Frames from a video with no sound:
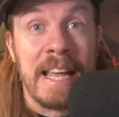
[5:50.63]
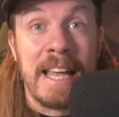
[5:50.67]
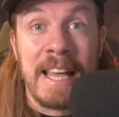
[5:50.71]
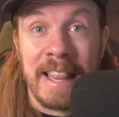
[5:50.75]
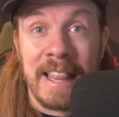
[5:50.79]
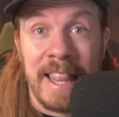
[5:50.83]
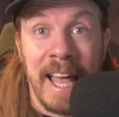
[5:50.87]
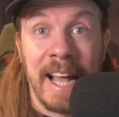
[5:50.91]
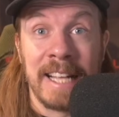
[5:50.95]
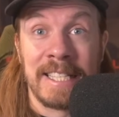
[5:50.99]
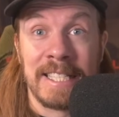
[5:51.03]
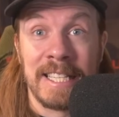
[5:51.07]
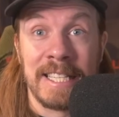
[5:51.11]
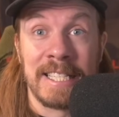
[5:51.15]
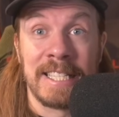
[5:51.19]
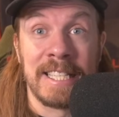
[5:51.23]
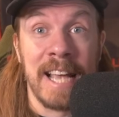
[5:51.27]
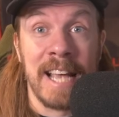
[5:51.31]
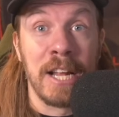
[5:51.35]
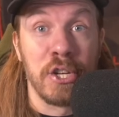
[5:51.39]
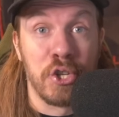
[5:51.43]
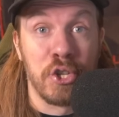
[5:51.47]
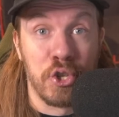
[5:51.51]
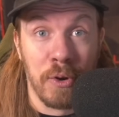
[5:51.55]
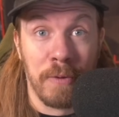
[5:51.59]
that's
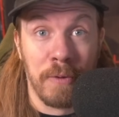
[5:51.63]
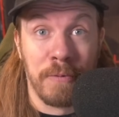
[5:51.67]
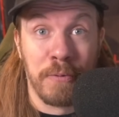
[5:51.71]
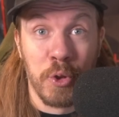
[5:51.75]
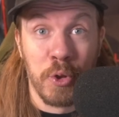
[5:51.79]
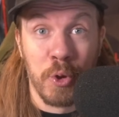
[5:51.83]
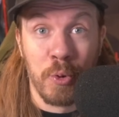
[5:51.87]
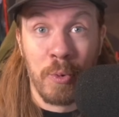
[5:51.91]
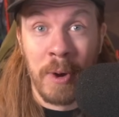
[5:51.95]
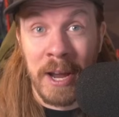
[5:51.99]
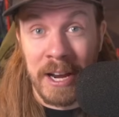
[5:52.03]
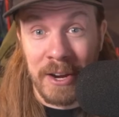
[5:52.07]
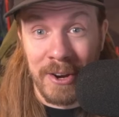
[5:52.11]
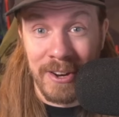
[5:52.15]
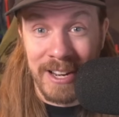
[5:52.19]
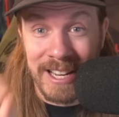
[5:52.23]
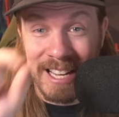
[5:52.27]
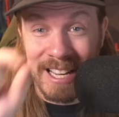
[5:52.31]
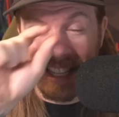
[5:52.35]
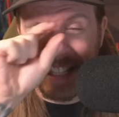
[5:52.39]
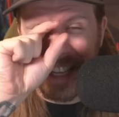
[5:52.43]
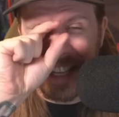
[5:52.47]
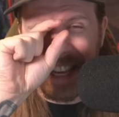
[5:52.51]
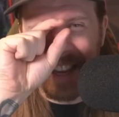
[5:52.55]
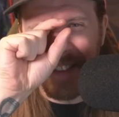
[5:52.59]
essential for the
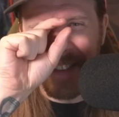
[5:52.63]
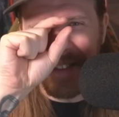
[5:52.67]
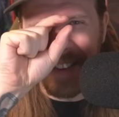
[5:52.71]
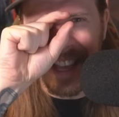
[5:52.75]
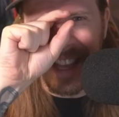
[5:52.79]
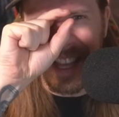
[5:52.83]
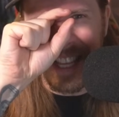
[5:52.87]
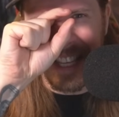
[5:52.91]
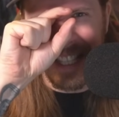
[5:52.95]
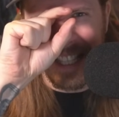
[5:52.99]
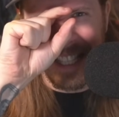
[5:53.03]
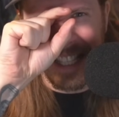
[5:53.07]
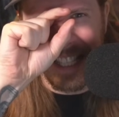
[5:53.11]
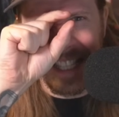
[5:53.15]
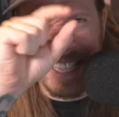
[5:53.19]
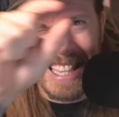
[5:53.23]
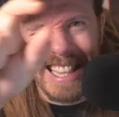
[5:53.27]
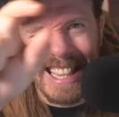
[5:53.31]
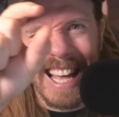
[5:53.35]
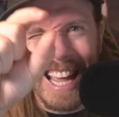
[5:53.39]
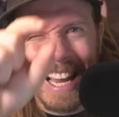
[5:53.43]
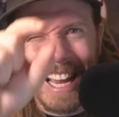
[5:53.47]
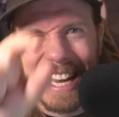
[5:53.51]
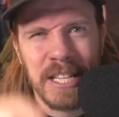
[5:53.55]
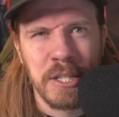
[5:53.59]
record, because even the
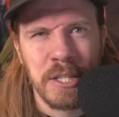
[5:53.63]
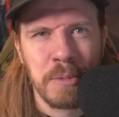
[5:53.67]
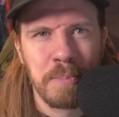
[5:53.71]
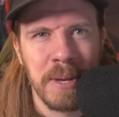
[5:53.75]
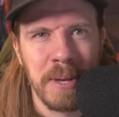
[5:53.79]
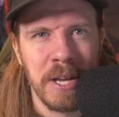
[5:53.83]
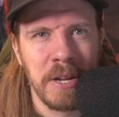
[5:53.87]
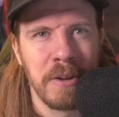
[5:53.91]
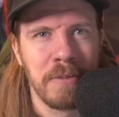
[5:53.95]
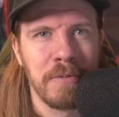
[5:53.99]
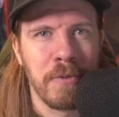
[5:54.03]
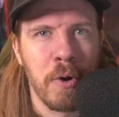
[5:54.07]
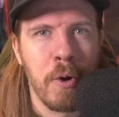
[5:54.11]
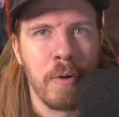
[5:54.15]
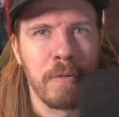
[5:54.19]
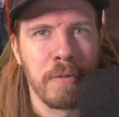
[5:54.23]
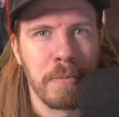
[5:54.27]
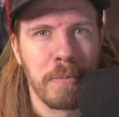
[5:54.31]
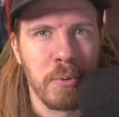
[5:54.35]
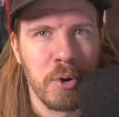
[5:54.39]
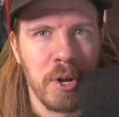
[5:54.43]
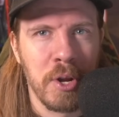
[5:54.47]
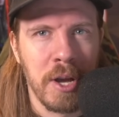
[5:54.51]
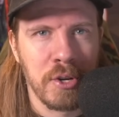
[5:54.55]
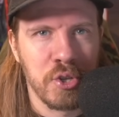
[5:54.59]
slightest bit of
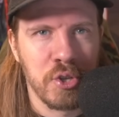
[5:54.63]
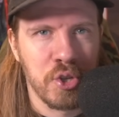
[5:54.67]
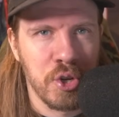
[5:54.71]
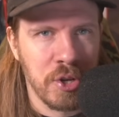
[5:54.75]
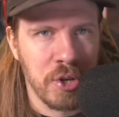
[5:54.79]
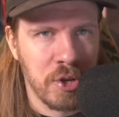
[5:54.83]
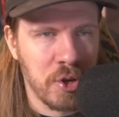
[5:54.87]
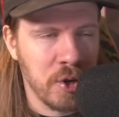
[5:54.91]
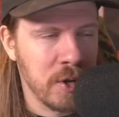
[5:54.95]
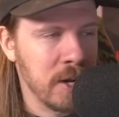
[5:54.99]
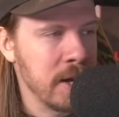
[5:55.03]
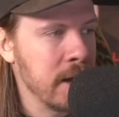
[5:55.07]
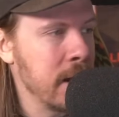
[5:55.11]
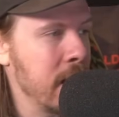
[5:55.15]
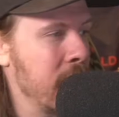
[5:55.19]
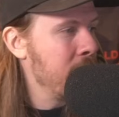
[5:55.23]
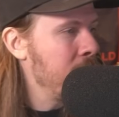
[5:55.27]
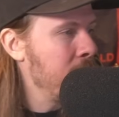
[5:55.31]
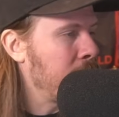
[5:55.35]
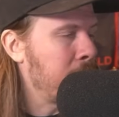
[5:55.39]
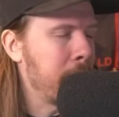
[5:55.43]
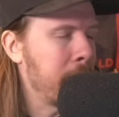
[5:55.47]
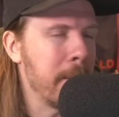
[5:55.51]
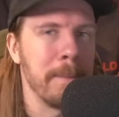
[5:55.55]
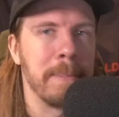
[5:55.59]
overproduction could
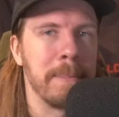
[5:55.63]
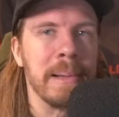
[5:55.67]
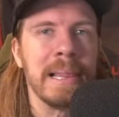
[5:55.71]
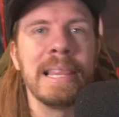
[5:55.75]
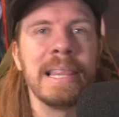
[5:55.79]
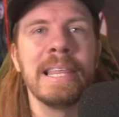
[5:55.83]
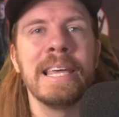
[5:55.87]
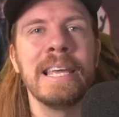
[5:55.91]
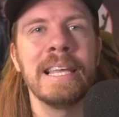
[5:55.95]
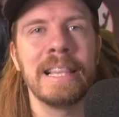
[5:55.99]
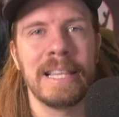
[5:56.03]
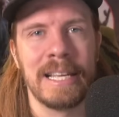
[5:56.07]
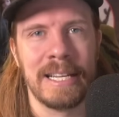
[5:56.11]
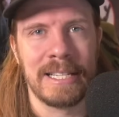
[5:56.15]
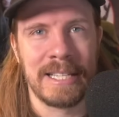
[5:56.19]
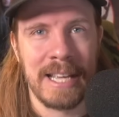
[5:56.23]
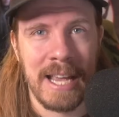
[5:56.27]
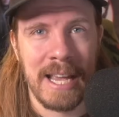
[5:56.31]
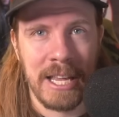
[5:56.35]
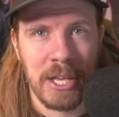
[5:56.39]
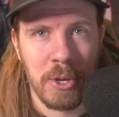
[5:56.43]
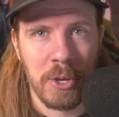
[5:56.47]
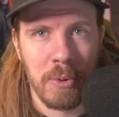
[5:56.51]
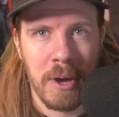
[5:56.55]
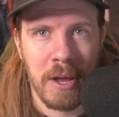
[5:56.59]
completely
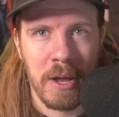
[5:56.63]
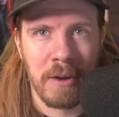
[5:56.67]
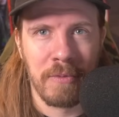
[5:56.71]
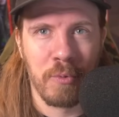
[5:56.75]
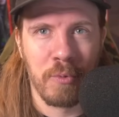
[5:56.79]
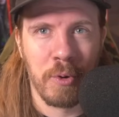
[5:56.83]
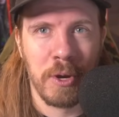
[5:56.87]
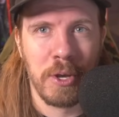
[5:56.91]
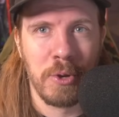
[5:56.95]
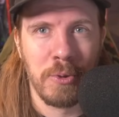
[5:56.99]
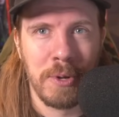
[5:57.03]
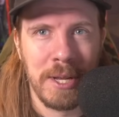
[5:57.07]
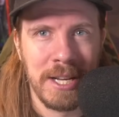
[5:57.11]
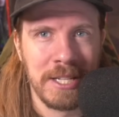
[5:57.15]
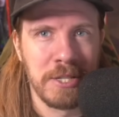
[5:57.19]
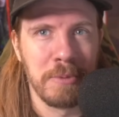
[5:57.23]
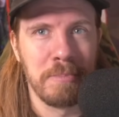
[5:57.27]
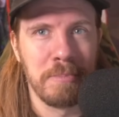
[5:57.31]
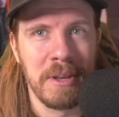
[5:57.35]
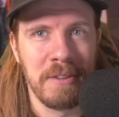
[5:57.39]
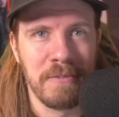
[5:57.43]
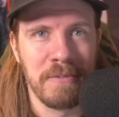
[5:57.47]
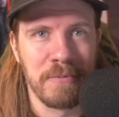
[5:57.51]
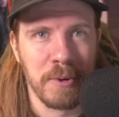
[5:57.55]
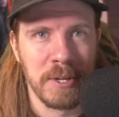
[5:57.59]
take you out of where you need to
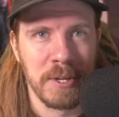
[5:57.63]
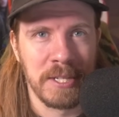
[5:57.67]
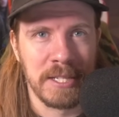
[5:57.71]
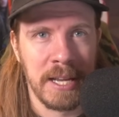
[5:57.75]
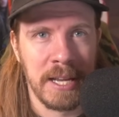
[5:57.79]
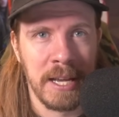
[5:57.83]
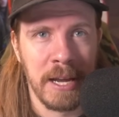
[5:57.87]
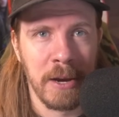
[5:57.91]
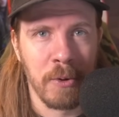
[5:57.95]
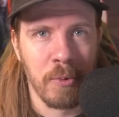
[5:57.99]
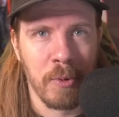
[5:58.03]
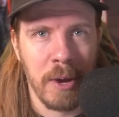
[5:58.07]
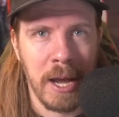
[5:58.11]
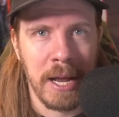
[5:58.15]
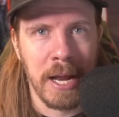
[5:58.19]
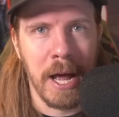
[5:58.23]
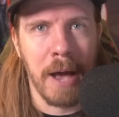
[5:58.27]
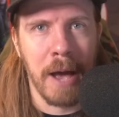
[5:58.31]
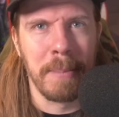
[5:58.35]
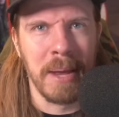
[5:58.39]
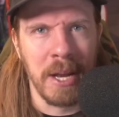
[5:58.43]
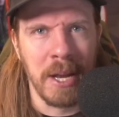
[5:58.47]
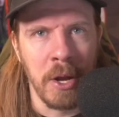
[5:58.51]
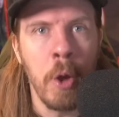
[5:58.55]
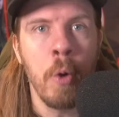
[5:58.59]
be for it to hit right.
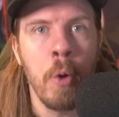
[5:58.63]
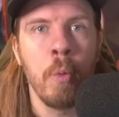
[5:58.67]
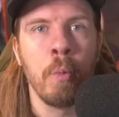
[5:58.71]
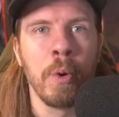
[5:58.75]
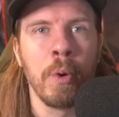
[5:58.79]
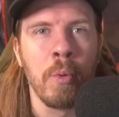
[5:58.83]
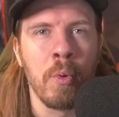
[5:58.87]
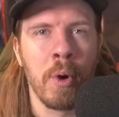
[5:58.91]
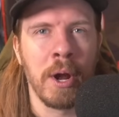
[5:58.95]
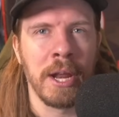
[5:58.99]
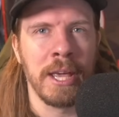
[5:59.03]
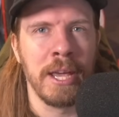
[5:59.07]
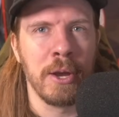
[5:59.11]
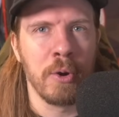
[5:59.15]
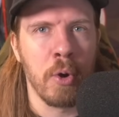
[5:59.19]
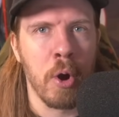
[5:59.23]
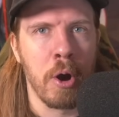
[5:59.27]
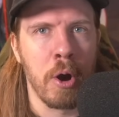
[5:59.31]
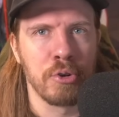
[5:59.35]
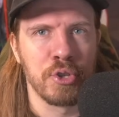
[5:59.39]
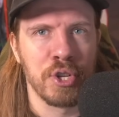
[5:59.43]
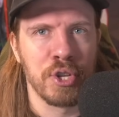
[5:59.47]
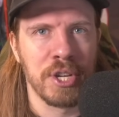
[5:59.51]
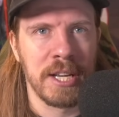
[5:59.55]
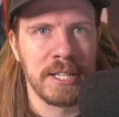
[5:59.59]
I mean, we want to hear
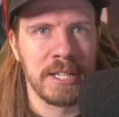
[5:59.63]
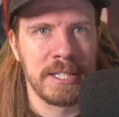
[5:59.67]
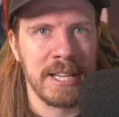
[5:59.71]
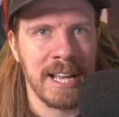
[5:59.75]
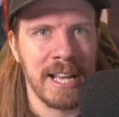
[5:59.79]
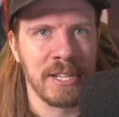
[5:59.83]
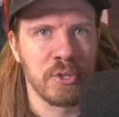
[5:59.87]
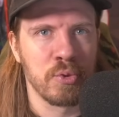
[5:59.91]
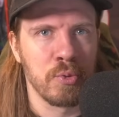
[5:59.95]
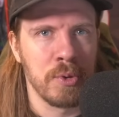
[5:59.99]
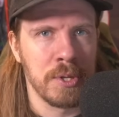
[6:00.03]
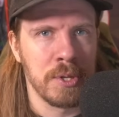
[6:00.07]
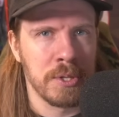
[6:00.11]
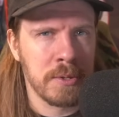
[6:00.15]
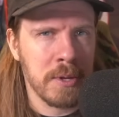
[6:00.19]
ocean catastrophes